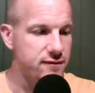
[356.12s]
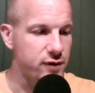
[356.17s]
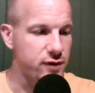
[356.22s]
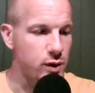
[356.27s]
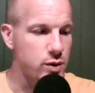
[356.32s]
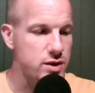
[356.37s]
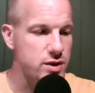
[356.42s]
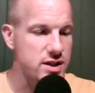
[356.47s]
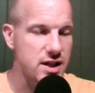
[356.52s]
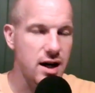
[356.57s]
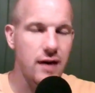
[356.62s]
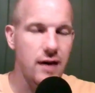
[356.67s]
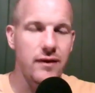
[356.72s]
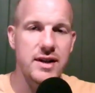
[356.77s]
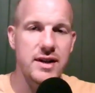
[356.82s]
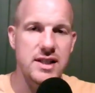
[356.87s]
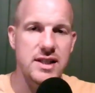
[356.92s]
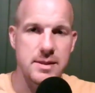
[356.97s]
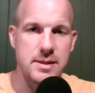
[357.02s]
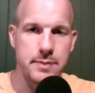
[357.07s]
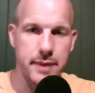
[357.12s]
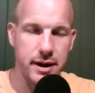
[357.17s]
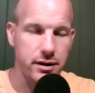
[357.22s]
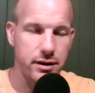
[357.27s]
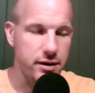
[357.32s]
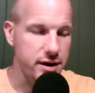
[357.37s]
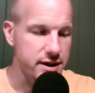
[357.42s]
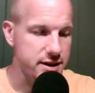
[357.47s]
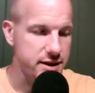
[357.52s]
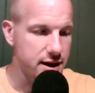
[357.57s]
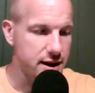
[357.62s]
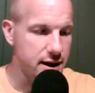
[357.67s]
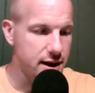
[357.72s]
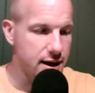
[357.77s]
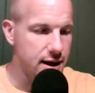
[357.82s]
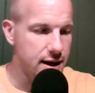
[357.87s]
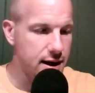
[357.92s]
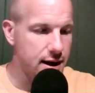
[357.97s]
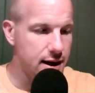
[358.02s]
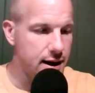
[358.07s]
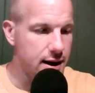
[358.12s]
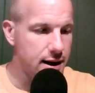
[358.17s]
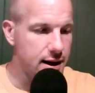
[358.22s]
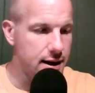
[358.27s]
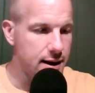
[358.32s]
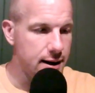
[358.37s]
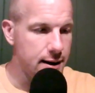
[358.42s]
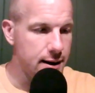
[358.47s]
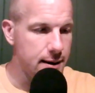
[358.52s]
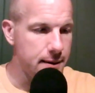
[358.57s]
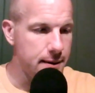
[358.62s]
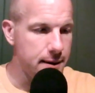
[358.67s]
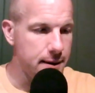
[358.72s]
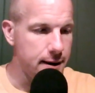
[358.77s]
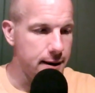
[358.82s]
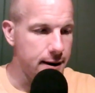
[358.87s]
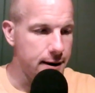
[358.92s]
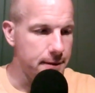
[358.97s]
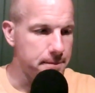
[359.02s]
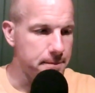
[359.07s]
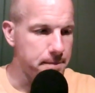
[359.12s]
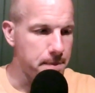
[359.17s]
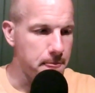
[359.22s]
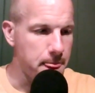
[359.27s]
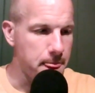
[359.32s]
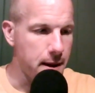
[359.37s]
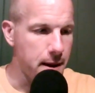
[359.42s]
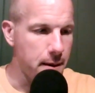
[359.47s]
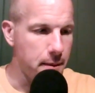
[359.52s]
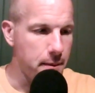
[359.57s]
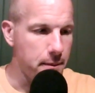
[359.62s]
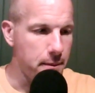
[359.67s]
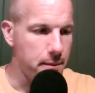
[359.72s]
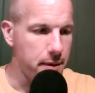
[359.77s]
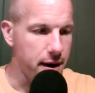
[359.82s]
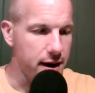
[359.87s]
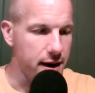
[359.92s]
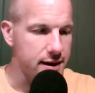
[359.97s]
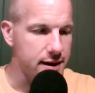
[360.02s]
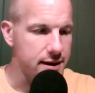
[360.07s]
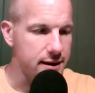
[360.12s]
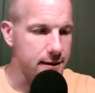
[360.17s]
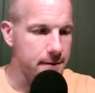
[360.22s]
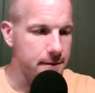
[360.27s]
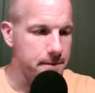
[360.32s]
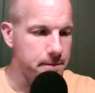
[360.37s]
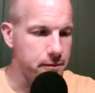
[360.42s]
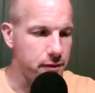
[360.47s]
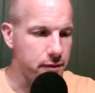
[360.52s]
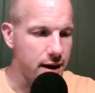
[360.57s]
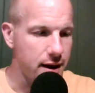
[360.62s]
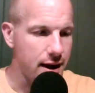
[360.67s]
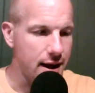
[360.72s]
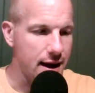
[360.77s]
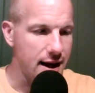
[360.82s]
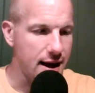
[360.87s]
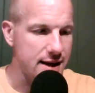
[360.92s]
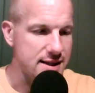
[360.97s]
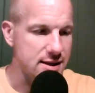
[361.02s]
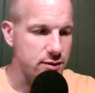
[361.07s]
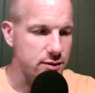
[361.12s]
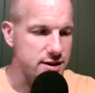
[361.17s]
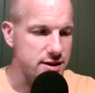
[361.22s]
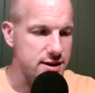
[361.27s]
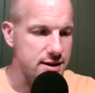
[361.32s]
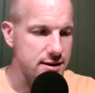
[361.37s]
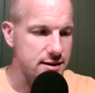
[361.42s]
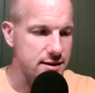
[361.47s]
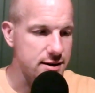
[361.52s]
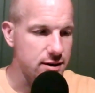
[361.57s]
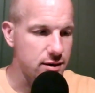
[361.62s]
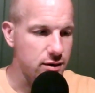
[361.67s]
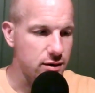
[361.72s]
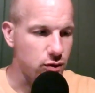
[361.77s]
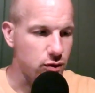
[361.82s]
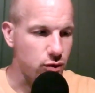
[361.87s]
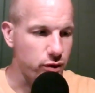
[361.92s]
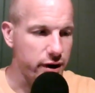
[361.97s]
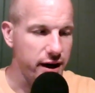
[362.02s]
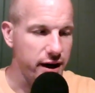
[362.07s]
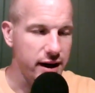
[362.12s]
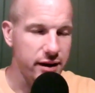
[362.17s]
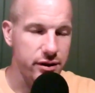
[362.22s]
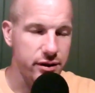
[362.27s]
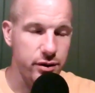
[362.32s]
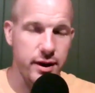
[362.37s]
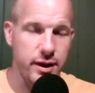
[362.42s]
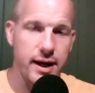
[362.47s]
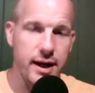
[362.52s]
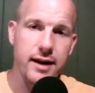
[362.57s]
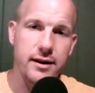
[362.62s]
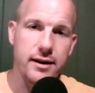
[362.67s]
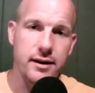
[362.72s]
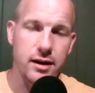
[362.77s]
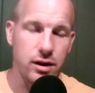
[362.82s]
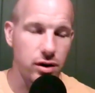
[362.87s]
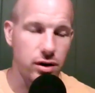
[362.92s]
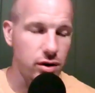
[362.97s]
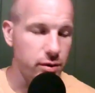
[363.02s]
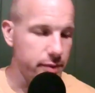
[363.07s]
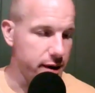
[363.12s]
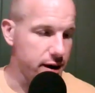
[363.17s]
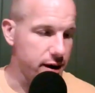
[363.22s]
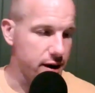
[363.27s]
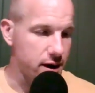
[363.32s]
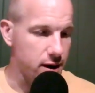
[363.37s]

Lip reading: fruits of the Spirit. But as I was reading through that a little bit